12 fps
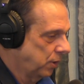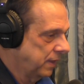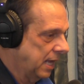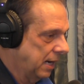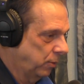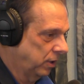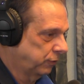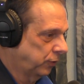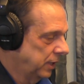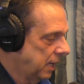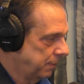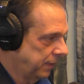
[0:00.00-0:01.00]
that, I worked for
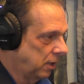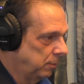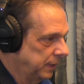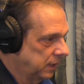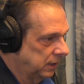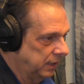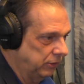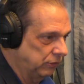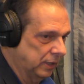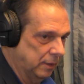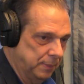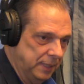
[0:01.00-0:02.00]
an ophthalmic lens
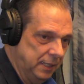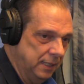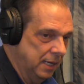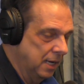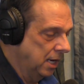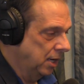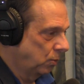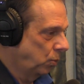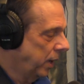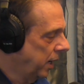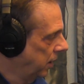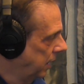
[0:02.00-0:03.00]
company,
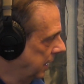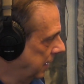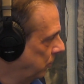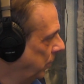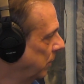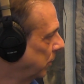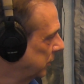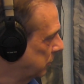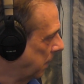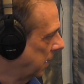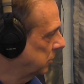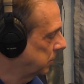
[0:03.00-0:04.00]
where I
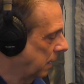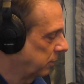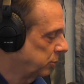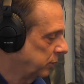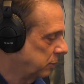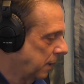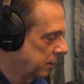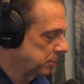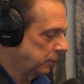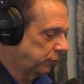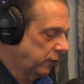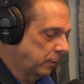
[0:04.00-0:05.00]
was
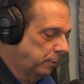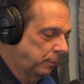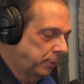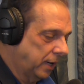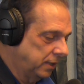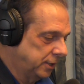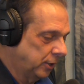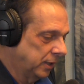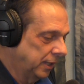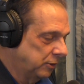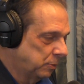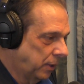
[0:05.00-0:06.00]
responsible for the proprietary
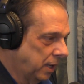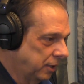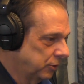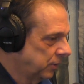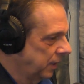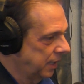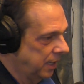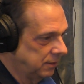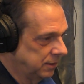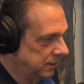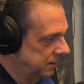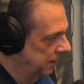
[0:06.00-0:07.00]
lens products. So I got
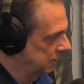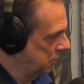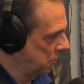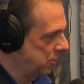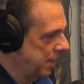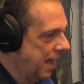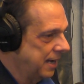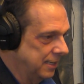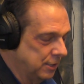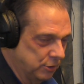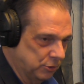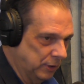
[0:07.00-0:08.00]
to know that
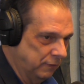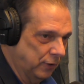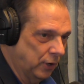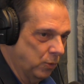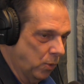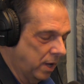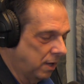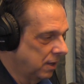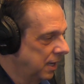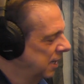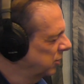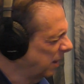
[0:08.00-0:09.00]
industry very
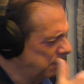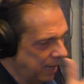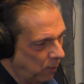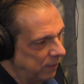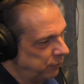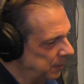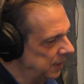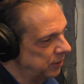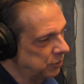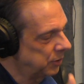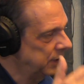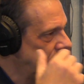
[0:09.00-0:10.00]
well. So I went from
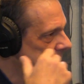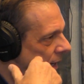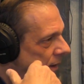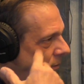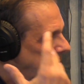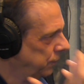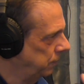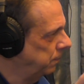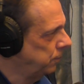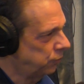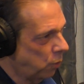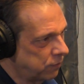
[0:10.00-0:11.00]
industry to
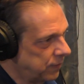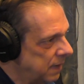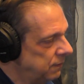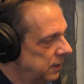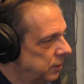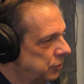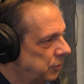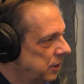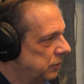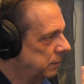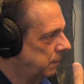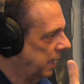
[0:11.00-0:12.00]
4 or 5
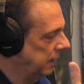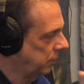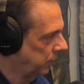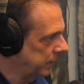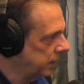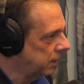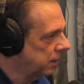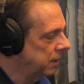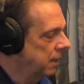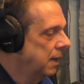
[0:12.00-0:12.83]
industries in my career.